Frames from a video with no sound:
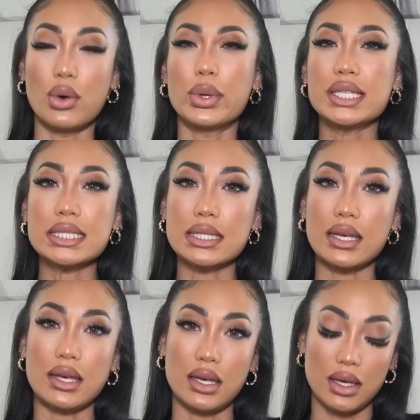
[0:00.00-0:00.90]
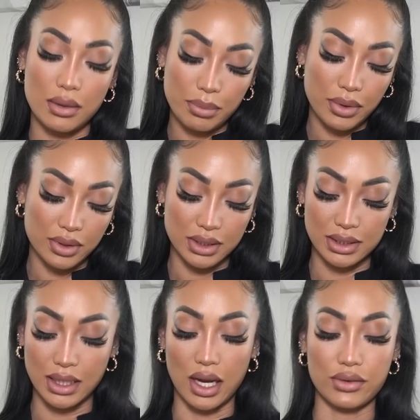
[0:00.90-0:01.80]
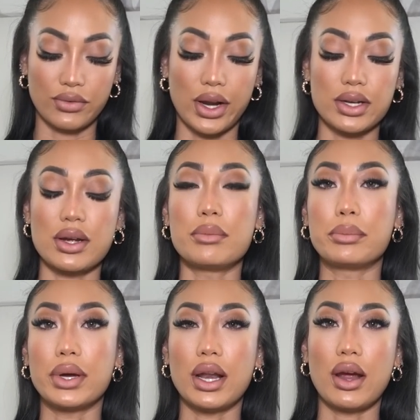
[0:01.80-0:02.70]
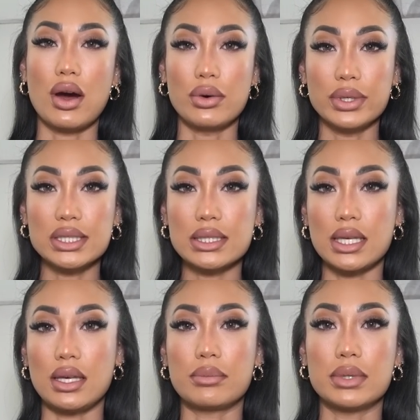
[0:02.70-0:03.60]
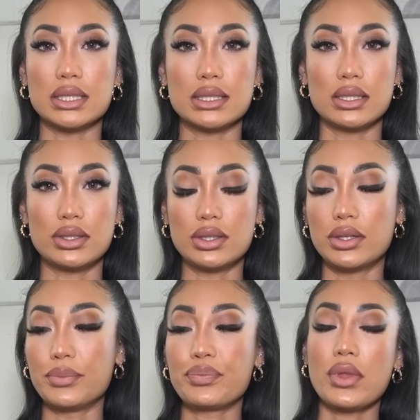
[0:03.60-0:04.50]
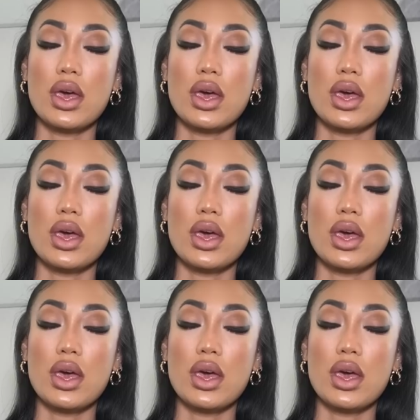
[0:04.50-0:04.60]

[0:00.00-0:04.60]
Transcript: always keep, this is kind of random, but I always keep this little